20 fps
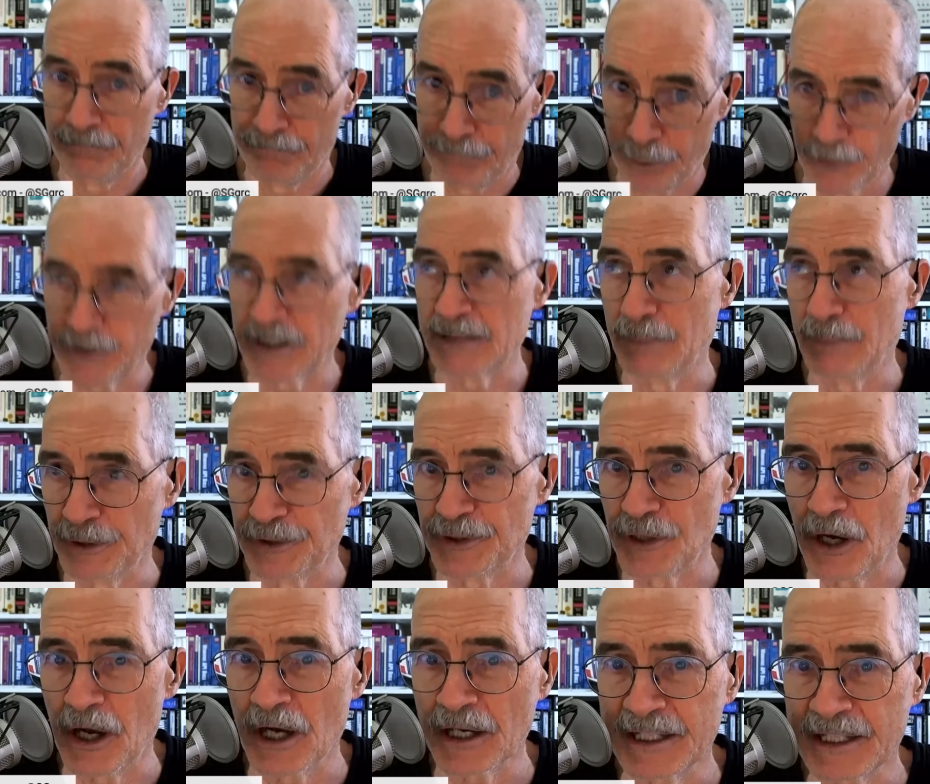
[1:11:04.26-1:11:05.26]
portable
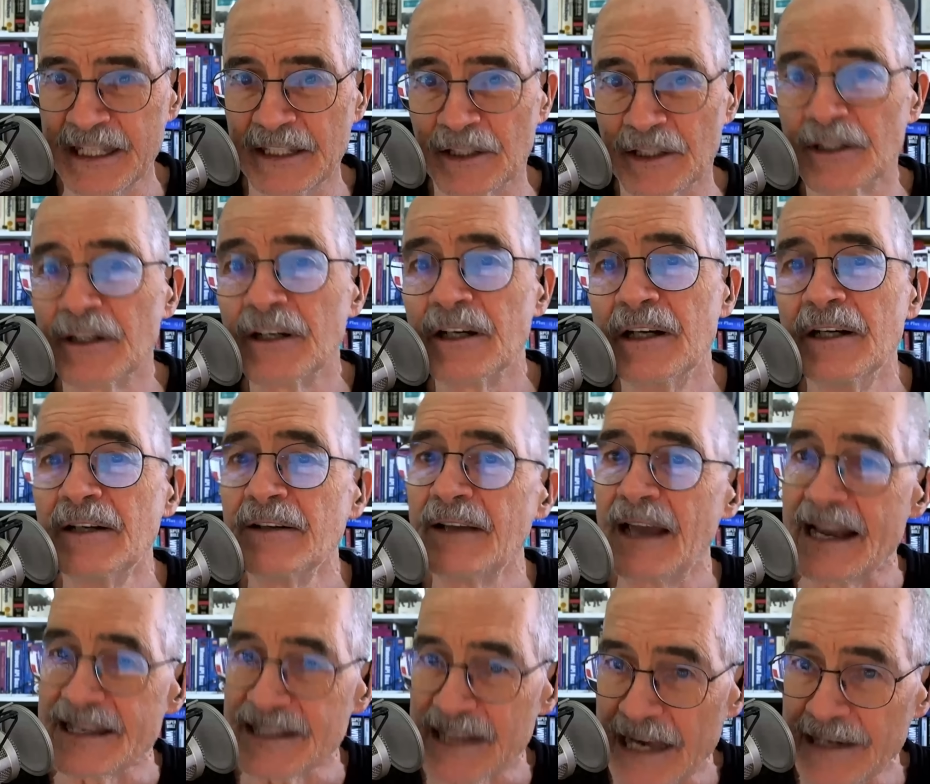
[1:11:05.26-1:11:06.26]
dog killer,
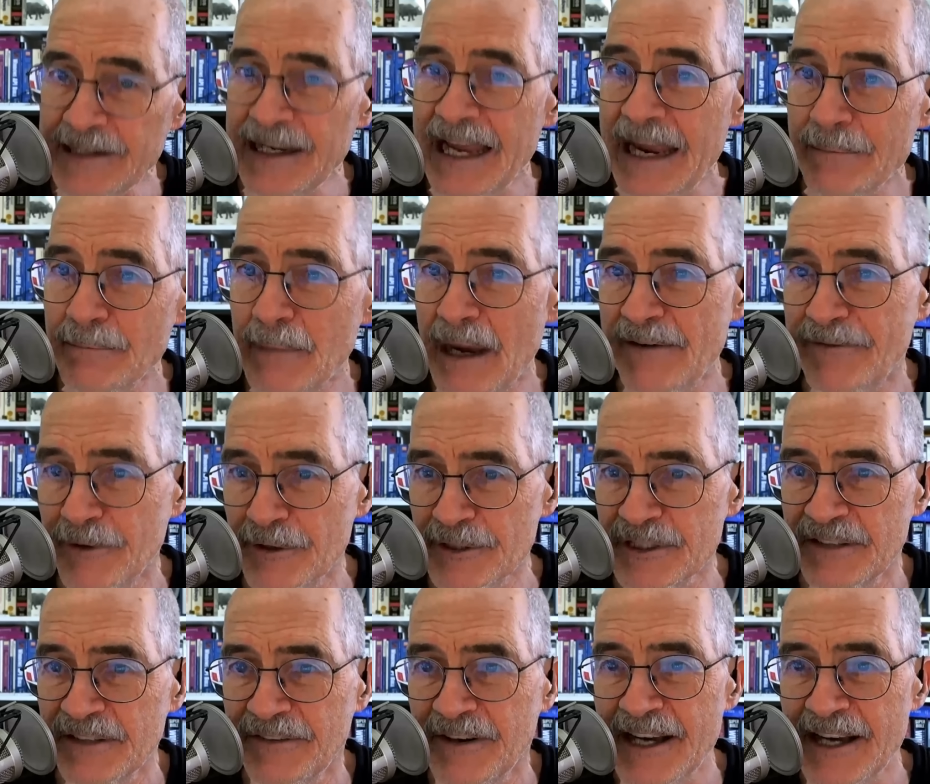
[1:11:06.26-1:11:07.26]
as I named my first
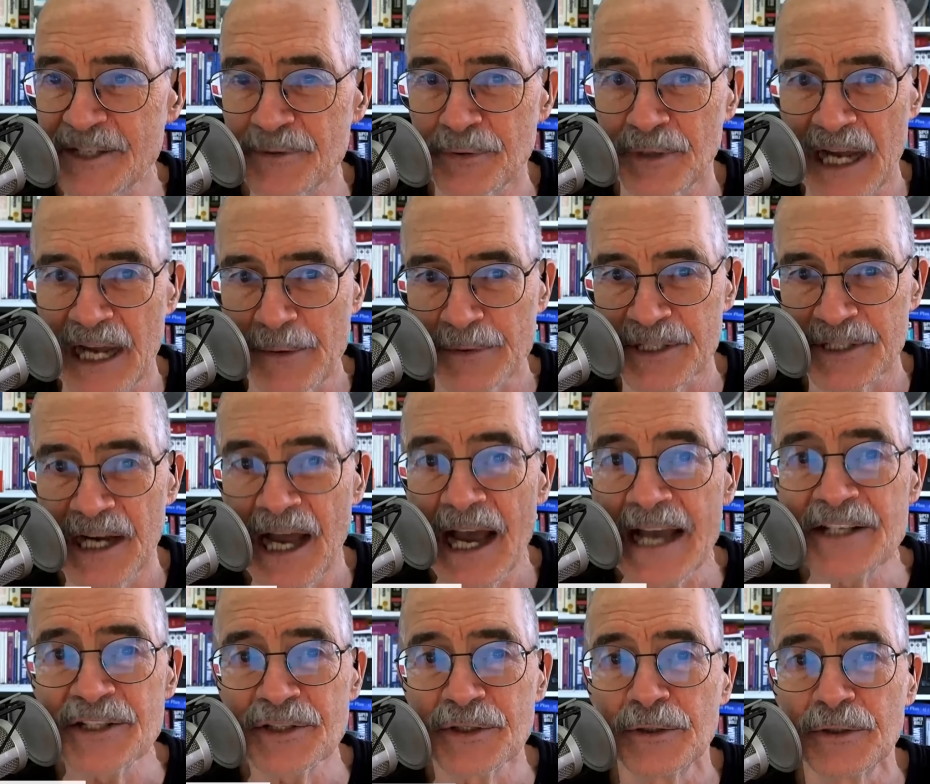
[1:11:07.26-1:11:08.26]
device when I was in
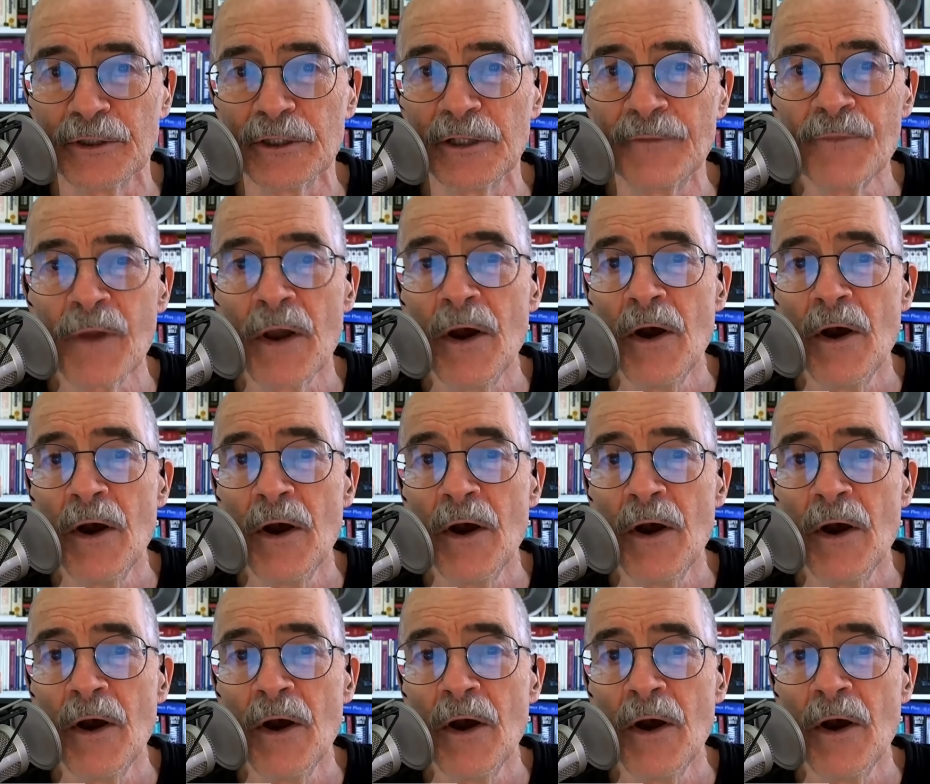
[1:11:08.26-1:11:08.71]
high school,